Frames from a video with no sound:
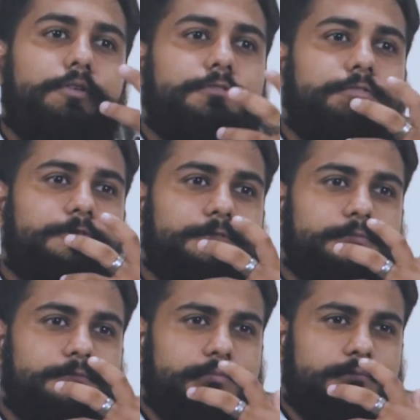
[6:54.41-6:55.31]
of
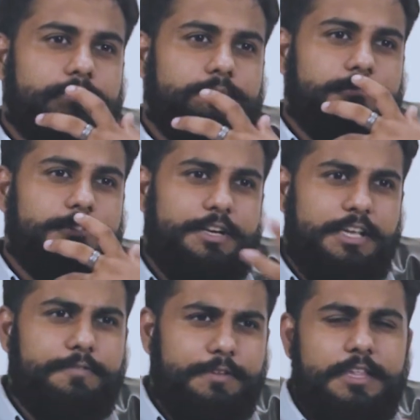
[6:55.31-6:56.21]

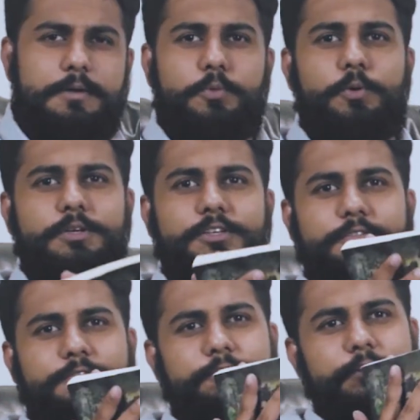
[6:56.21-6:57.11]
grief, in that moment
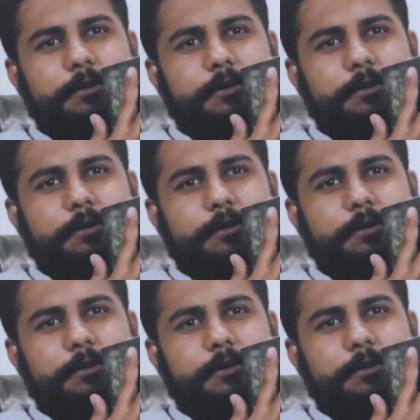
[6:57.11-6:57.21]
of